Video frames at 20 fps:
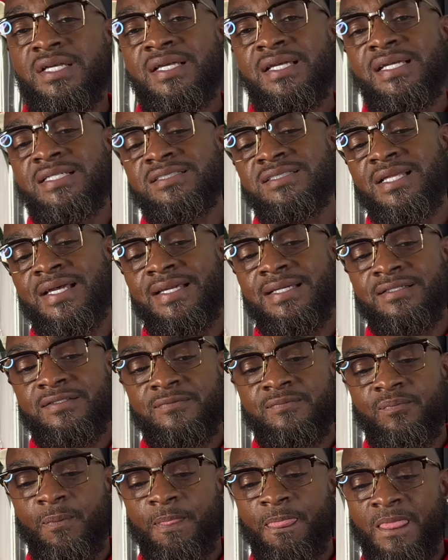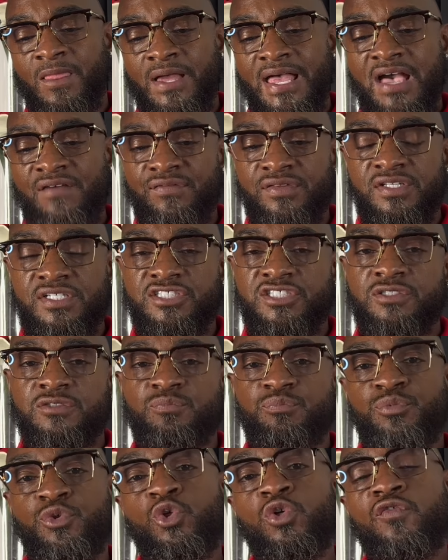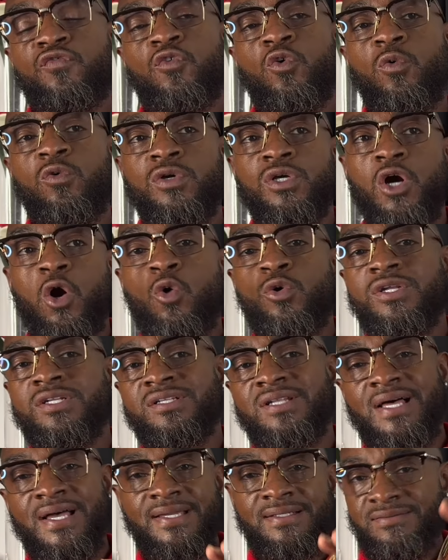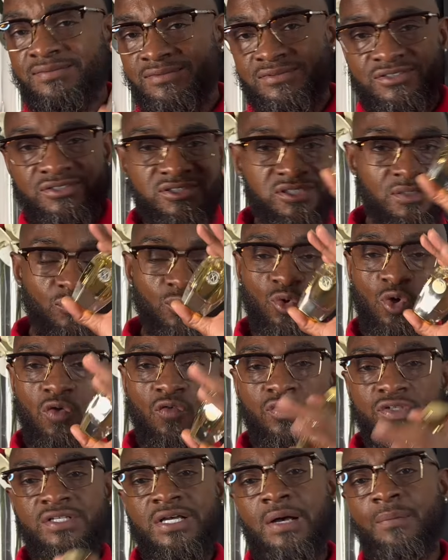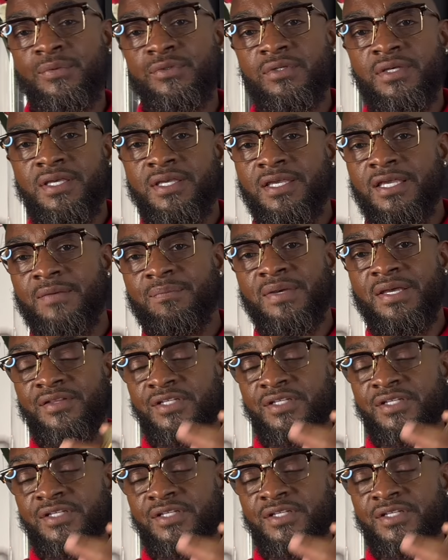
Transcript: It's like having this beautiful golden light shimmer over top of your head, man.